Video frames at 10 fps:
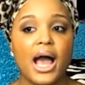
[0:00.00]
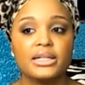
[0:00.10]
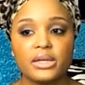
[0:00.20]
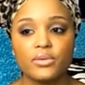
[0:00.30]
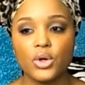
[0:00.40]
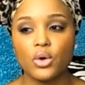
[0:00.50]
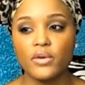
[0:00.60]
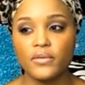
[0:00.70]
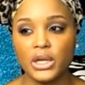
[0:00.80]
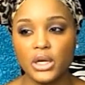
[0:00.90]
I did
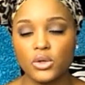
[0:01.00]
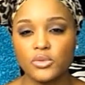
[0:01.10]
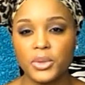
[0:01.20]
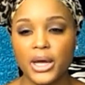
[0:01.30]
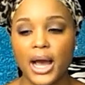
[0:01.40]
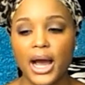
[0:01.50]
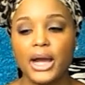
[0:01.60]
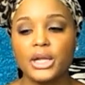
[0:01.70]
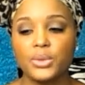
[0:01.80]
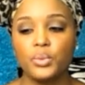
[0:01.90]
record videos, but
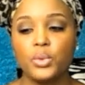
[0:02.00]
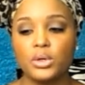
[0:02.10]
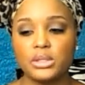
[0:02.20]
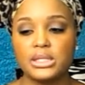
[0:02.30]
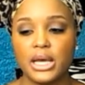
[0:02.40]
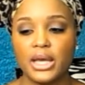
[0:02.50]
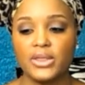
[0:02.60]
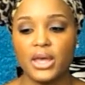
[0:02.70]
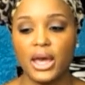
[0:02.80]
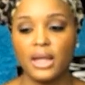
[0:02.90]
I will
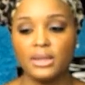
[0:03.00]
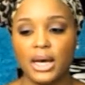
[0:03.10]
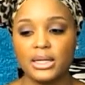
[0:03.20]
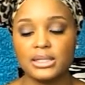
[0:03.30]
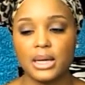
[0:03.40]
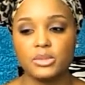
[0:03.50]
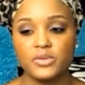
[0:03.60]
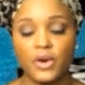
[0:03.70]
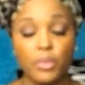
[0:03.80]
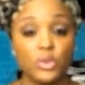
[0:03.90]
say that a lot of times
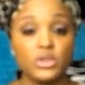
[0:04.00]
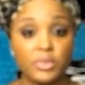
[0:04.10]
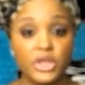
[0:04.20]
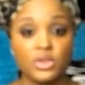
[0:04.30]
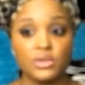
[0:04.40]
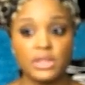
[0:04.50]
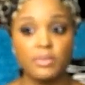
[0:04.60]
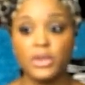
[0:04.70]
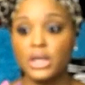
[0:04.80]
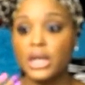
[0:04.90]
if I post a picture or
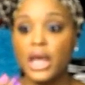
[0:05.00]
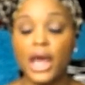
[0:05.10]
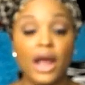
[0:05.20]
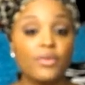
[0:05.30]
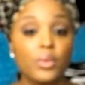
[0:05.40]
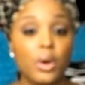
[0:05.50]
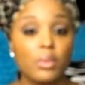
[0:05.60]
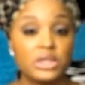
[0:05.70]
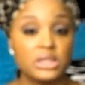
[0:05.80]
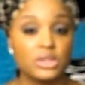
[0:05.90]
something,
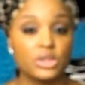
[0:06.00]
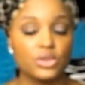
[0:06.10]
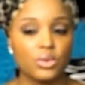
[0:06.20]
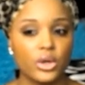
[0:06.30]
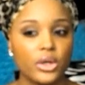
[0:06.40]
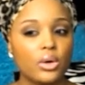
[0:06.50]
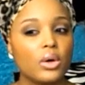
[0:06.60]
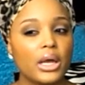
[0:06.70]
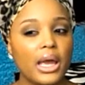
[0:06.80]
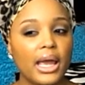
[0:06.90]
everyone wants a
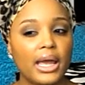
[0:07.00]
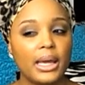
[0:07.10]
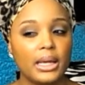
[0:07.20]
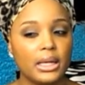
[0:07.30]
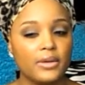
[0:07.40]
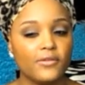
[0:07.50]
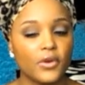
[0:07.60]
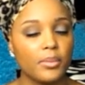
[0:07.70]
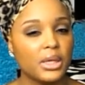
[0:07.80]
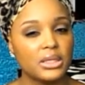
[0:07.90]
tutorial, and
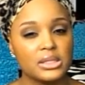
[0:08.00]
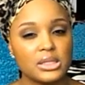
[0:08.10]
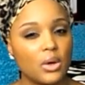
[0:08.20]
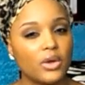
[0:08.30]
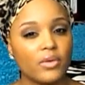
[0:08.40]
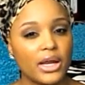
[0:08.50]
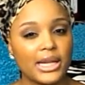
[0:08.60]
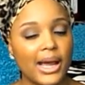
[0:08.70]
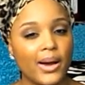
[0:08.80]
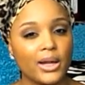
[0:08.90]
for me, sewing right
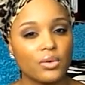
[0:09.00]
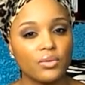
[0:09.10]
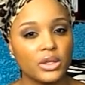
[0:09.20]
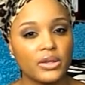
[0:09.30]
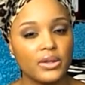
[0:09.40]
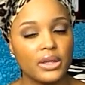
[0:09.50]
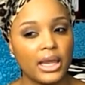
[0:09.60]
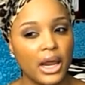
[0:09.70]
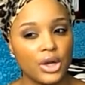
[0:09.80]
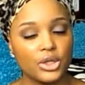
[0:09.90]
now, I don't really
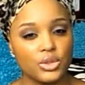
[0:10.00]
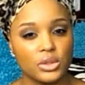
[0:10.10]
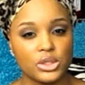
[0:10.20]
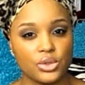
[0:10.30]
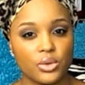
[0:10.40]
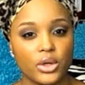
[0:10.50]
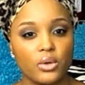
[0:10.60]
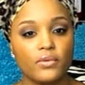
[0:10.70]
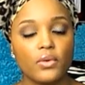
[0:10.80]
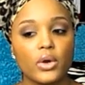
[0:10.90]
care to do a
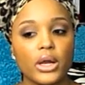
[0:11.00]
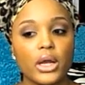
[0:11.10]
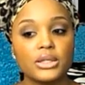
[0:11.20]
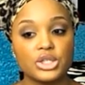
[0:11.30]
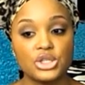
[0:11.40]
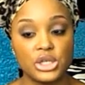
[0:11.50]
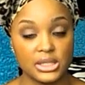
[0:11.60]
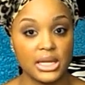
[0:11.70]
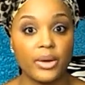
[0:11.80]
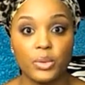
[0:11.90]
tutorial for it
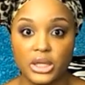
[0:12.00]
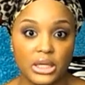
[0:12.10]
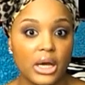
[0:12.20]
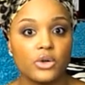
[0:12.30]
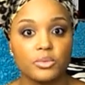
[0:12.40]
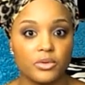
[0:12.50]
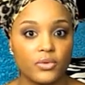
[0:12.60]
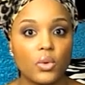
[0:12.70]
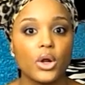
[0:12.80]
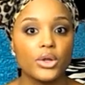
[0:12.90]
just like with the nails
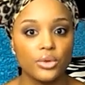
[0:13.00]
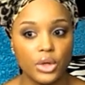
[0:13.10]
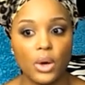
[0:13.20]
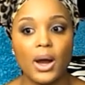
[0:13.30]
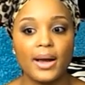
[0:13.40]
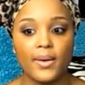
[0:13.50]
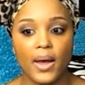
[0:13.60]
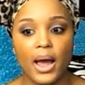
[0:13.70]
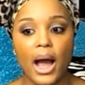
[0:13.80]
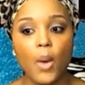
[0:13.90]
before you know I
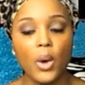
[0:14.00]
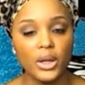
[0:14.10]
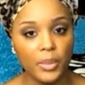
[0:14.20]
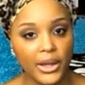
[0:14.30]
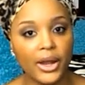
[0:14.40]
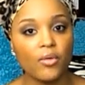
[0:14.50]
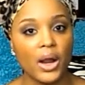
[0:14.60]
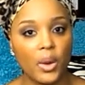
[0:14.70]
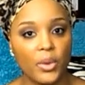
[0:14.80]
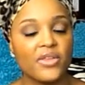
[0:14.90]
I want to play
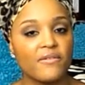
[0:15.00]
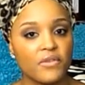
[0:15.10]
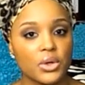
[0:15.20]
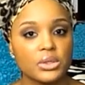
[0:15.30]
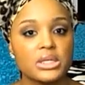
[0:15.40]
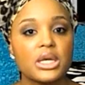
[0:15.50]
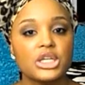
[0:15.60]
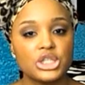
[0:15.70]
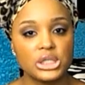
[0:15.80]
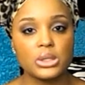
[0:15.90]
around with it first
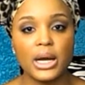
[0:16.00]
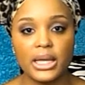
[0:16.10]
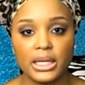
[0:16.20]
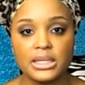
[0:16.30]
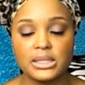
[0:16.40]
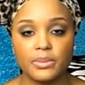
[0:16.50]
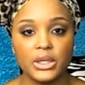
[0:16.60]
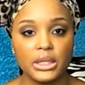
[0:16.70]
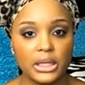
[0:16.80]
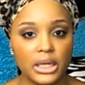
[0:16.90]
just so I can get some
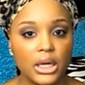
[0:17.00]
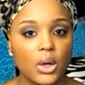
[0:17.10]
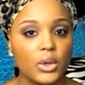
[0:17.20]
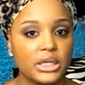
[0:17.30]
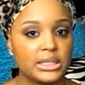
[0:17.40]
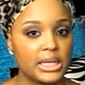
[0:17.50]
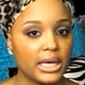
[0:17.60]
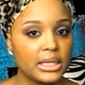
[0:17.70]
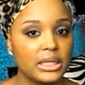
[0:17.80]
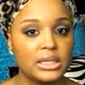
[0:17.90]
of the lingo and the
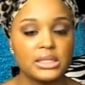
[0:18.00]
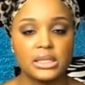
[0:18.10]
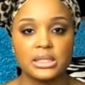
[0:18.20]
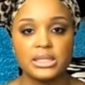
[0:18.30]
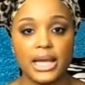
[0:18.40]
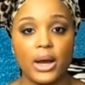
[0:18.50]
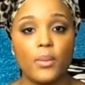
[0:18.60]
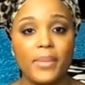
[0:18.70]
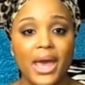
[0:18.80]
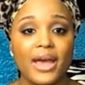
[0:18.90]
techniques
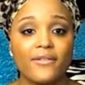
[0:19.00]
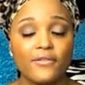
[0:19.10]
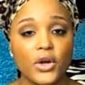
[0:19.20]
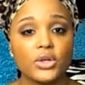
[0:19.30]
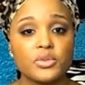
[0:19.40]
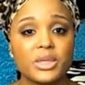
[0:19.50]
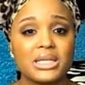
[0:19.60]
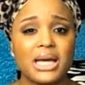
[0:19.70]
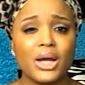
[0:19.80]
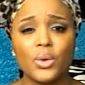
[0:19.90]
down packed first
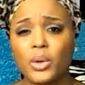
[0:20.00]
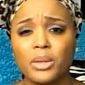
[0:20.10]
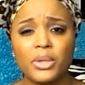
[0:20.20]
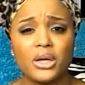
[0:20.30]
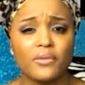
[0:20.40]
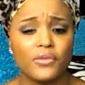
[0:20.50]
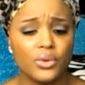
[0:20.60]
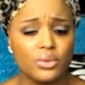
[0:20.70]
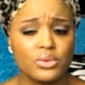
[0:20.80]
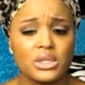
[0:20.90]
because I don't want to be
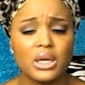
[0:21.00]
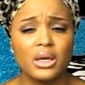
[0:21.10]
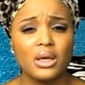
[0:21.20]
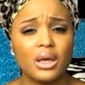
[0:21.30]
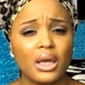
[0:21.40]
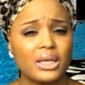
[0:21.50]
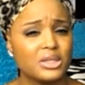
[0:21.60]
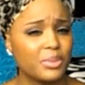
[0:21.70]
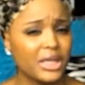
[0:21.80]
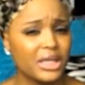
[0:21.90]
confused
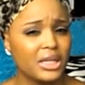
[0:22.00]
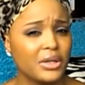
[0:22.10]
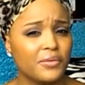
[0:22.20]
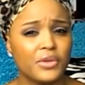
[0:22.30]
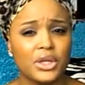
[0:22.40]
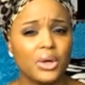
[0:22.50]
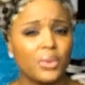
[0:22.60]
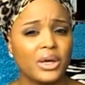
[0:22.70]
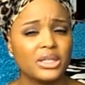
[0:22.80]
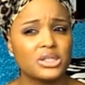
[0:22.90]
explaining in a video.
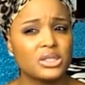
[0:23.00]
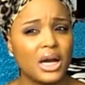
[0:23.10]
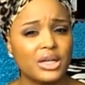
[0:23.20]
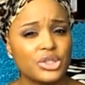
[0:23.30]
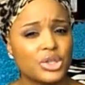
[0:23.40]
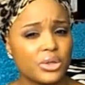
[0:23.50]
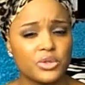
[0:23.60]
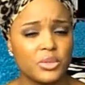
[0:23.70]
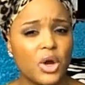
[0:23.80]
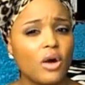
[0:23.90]
It kind of
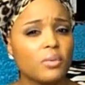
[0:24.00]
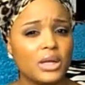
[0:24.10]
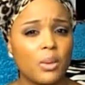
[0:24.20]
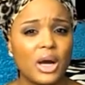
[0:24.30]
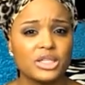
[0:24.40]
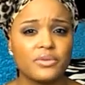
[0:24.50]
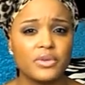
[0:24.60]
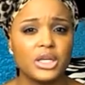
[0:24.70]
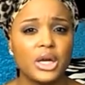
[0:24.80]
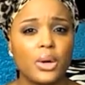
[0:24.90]
turns me off when I watch a
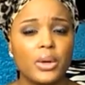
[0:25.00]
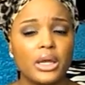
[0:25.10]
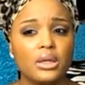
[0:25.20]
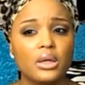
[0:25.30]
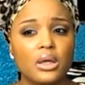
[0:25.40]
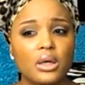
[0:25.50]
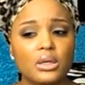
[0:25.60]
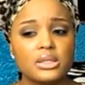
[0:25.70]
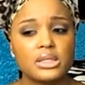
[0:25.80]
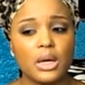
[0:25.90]
video and
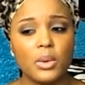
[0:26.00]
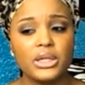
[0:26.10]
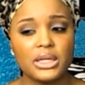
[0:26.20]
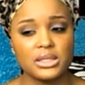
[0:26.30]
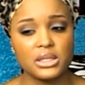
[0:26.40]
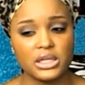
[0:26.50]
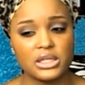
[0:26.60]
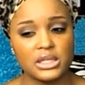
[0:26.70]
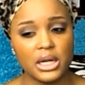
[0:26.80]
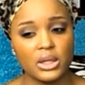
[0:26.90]
someone doesn't
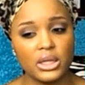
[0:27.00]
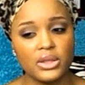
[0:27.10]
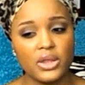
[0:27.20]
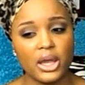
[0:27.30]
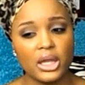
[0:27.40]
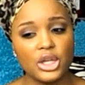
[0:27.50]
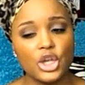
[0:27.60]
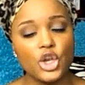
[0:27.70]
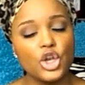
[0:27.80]
necessarily they